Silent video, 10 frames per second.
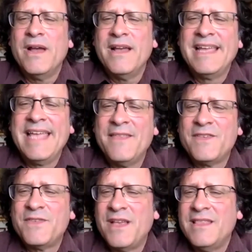again,
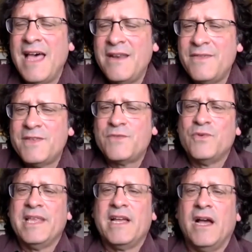a lot of this
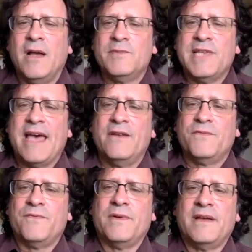really comes out
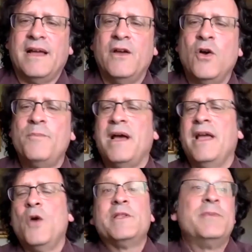of, I hope
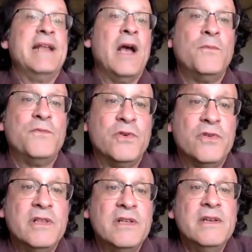it's been
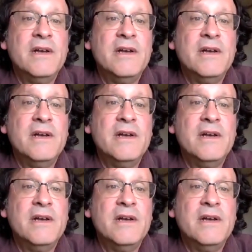helpful,